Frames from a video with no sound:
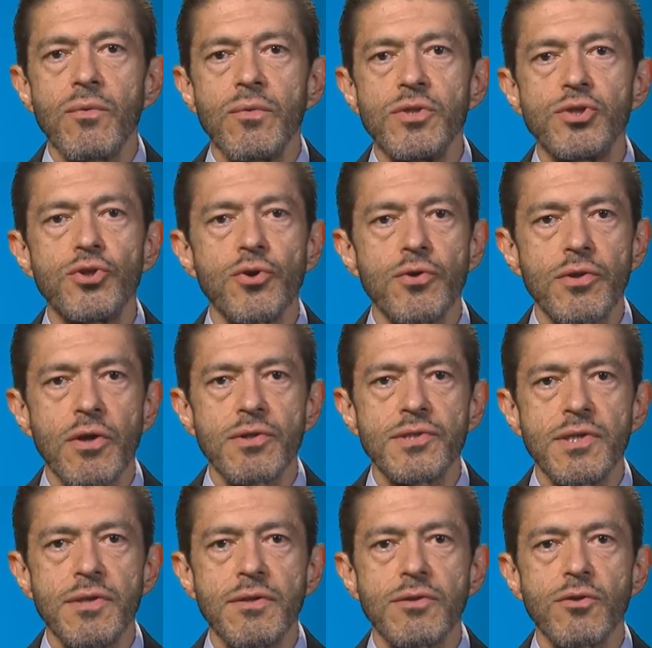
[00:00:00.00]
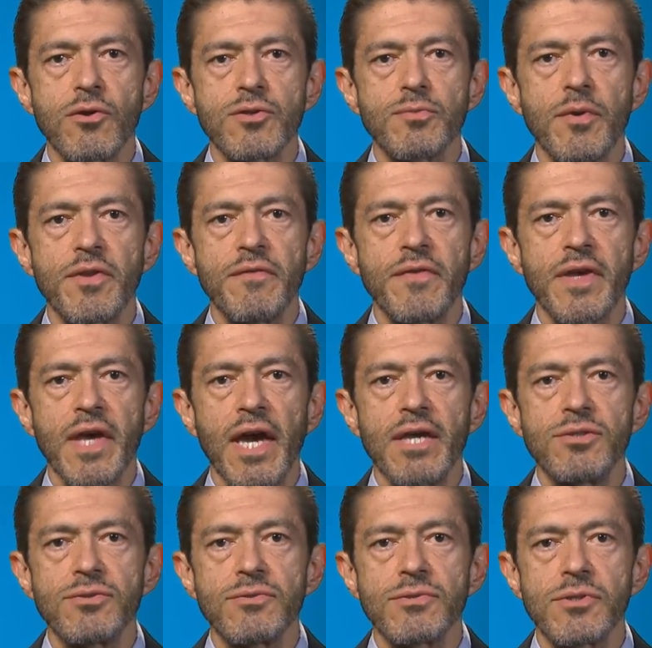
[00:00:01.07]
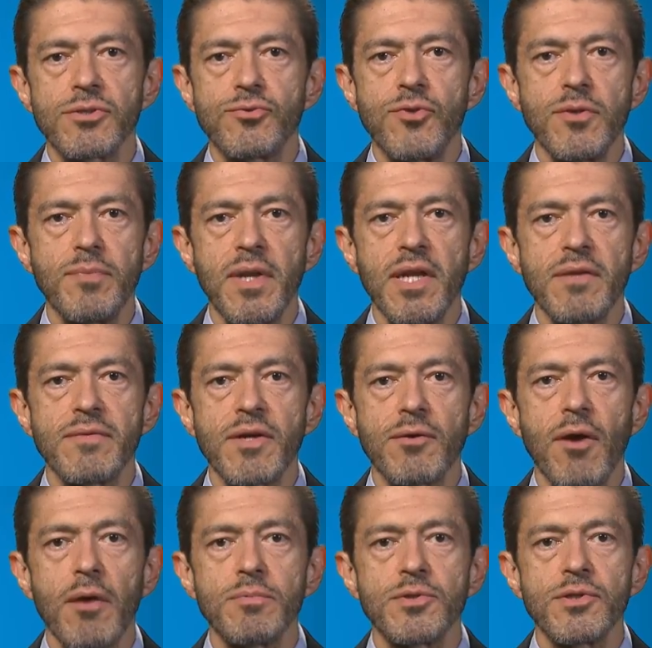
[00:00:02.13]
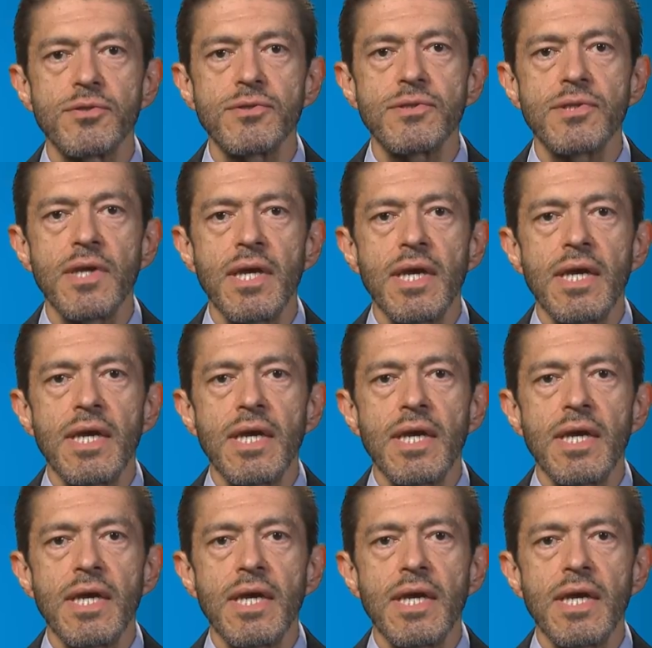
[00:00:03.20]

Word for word: We should consider those modifications and treatment interruptions